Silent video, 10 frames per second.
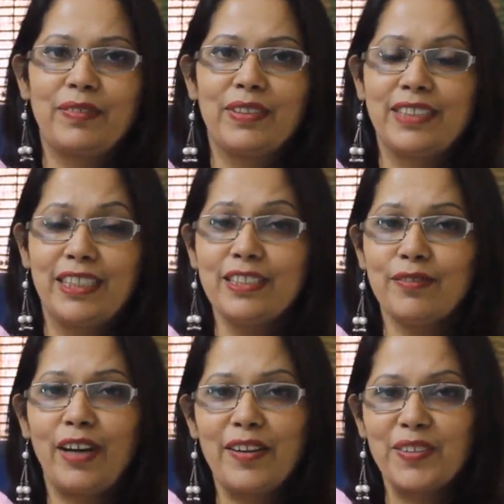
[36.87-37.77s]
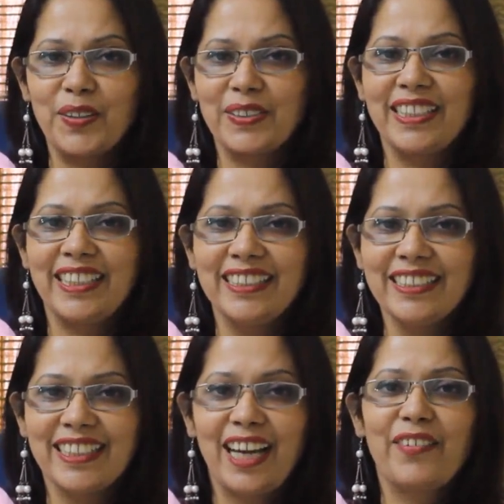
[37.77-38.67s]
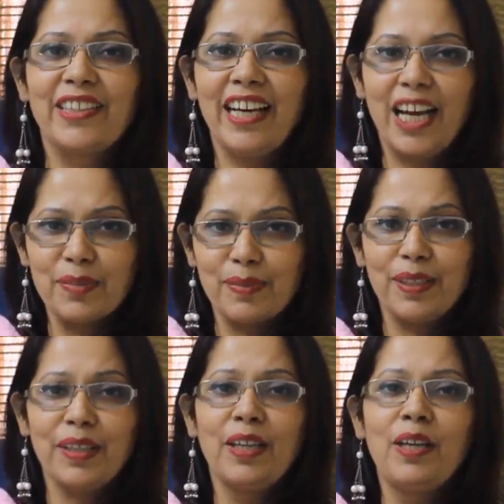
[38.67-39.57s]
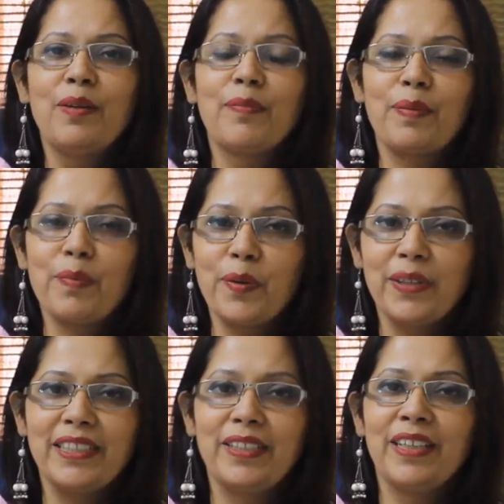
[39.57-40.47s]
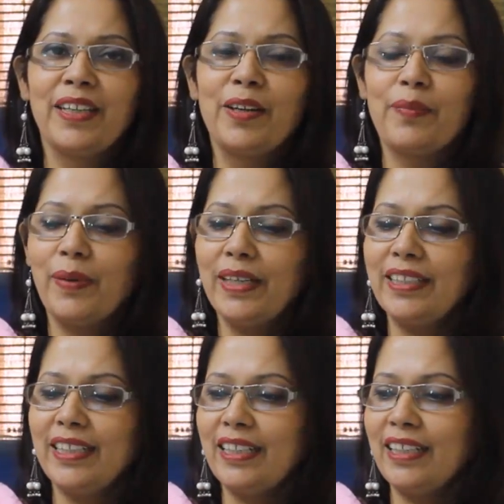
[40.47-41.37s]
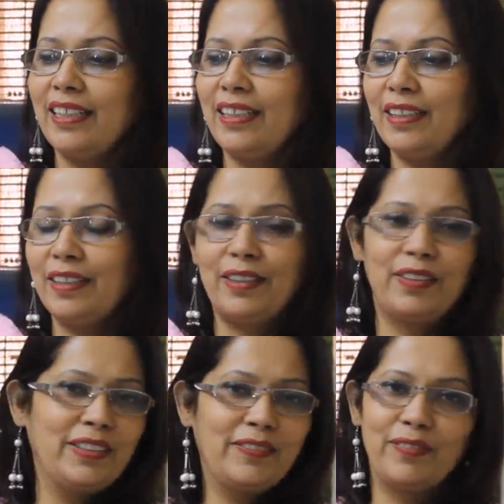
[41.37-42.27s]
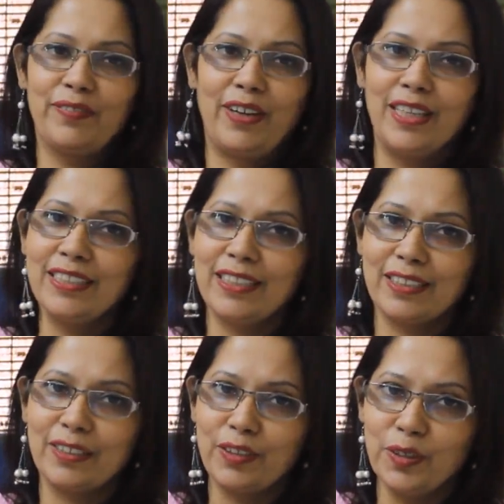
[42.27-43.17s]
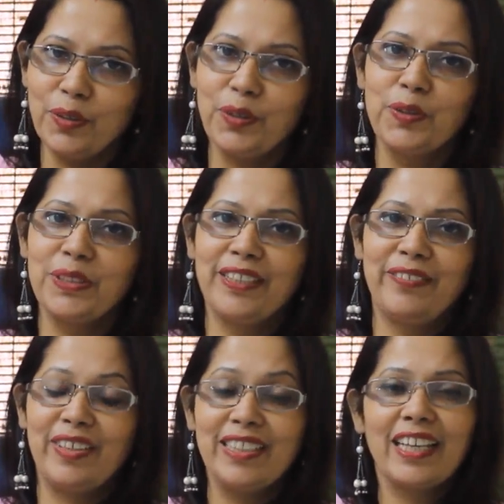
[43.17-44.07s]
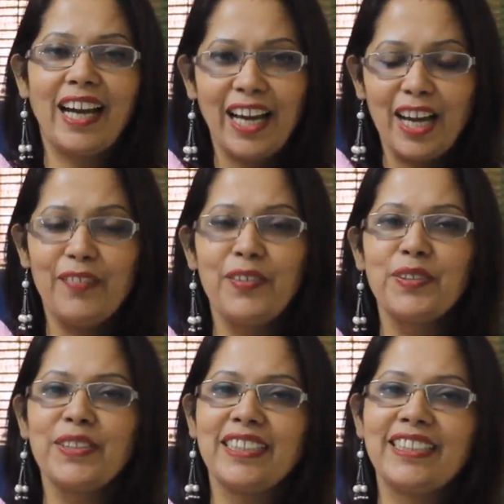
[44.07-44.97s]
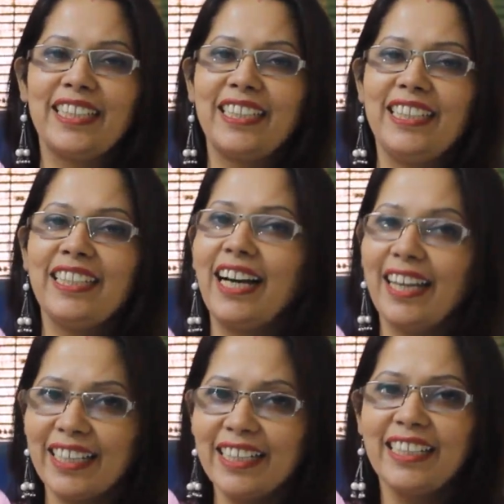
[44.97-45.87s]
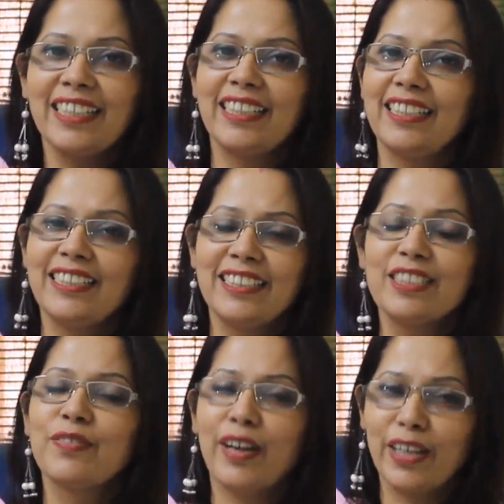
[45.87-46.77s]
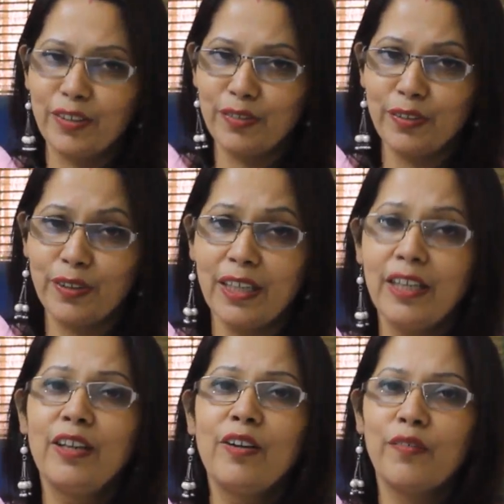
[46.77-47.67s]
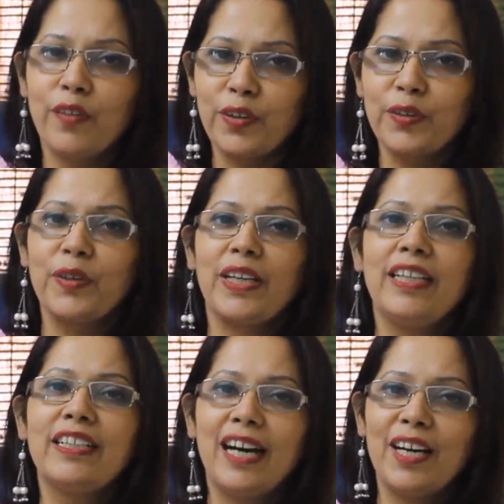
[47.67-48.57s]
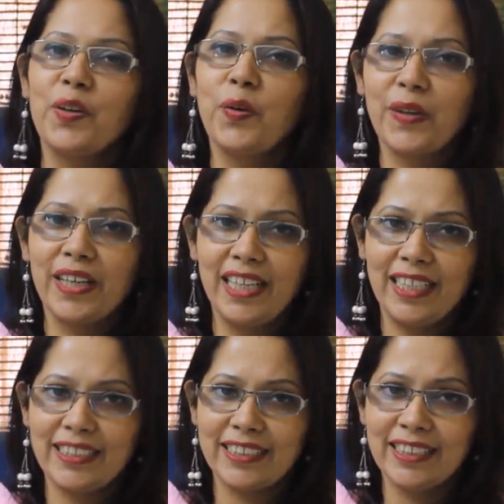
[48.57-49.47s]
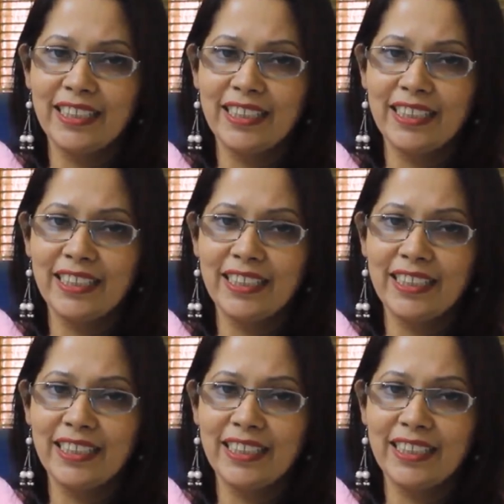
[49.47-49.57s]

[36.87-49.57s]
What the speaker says: Since 5000 years Ayurveda has been promoted, but then once you use it, once I have used this technique, I can tell that this is wonderful for your entire oral health.